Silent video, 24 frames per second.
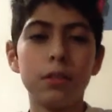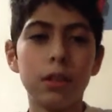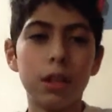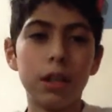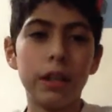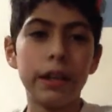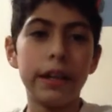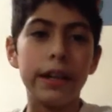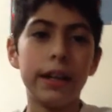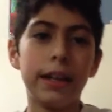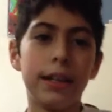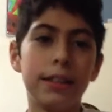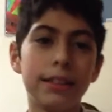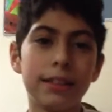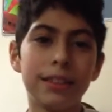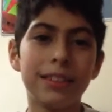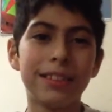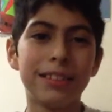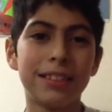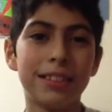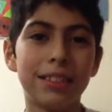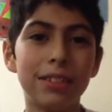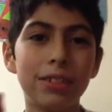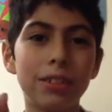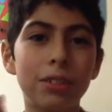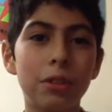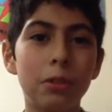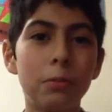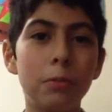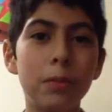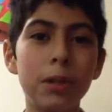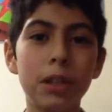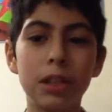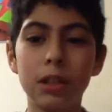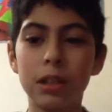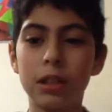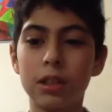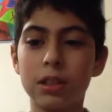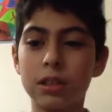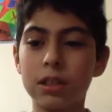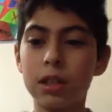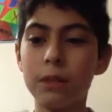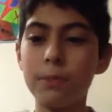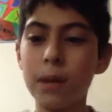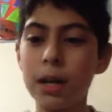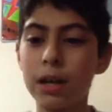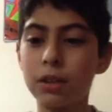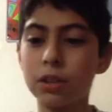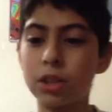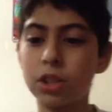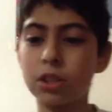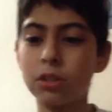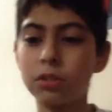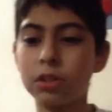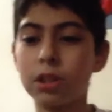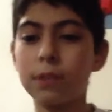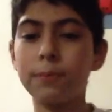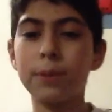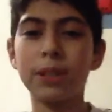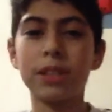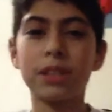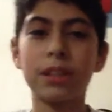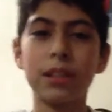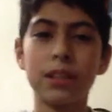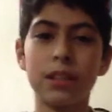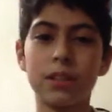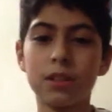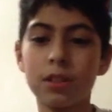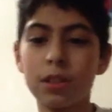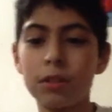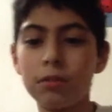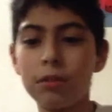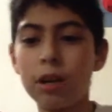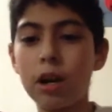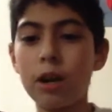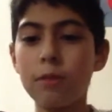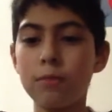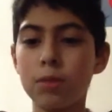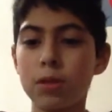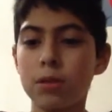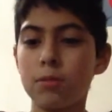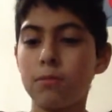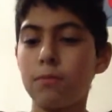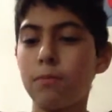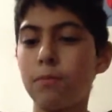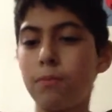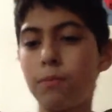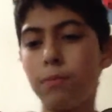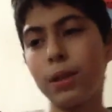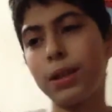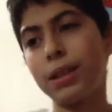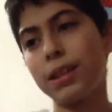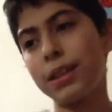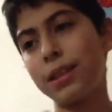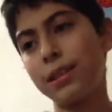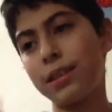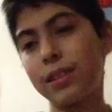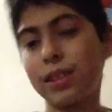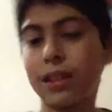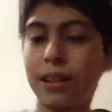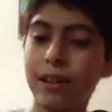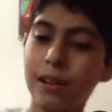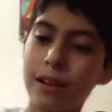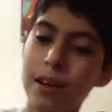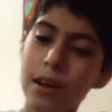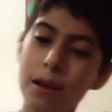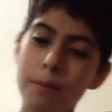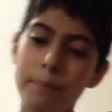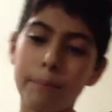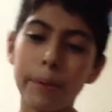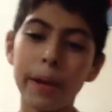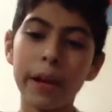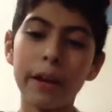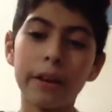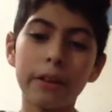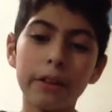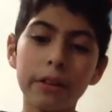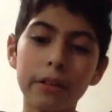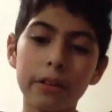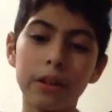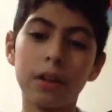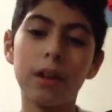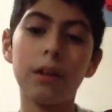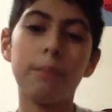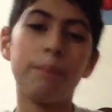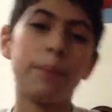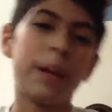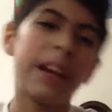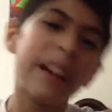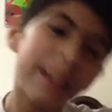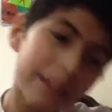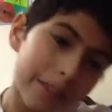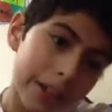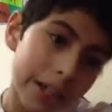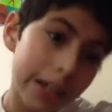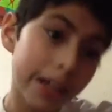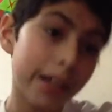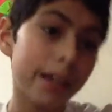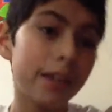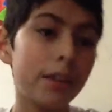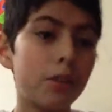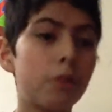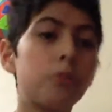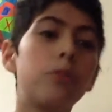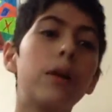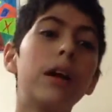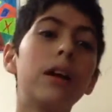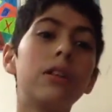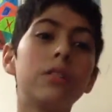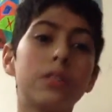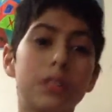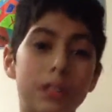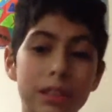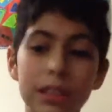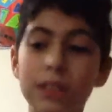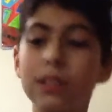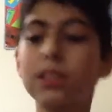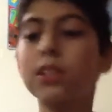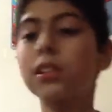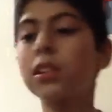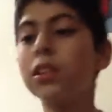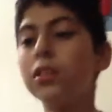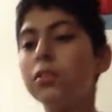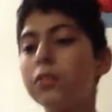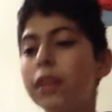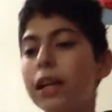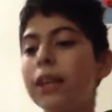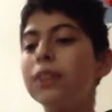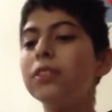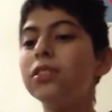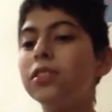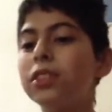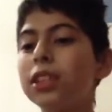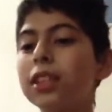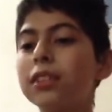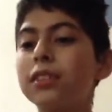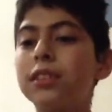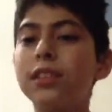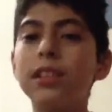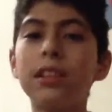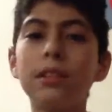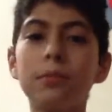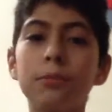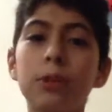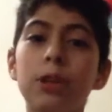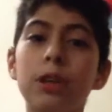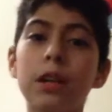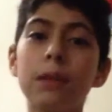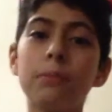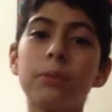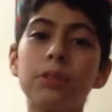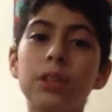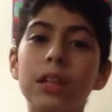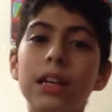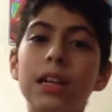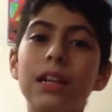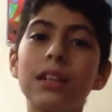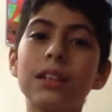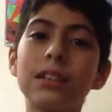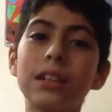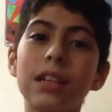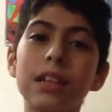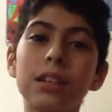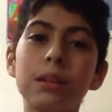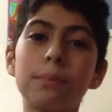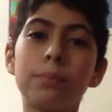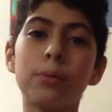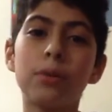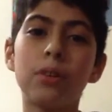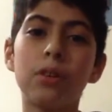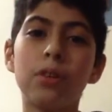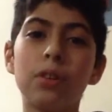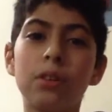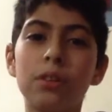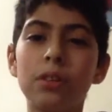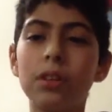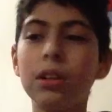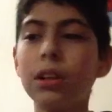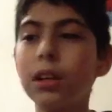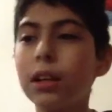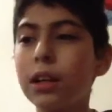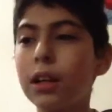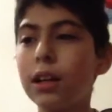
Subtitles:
and Zoom somehow shows up inside Star Labs, but Barry, Cisco, and Jesse were able to get inside the portal,